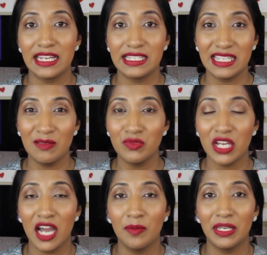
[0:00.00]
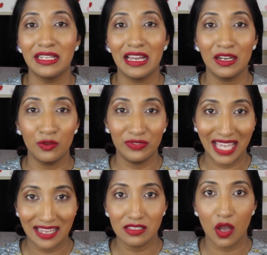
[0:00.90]
At the same time, it kind of
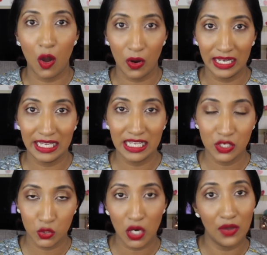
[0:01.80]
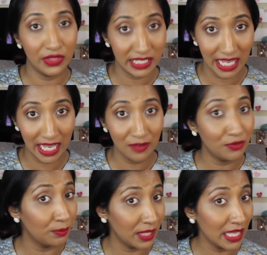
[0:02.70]
gets oily throughout the day
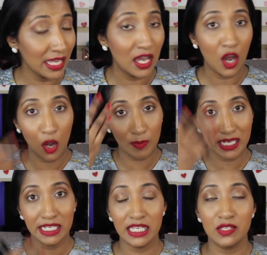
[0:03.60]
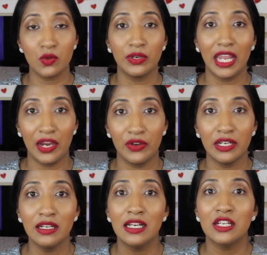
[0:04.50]
for me on my T-zone
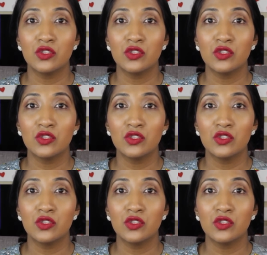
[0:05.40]
area.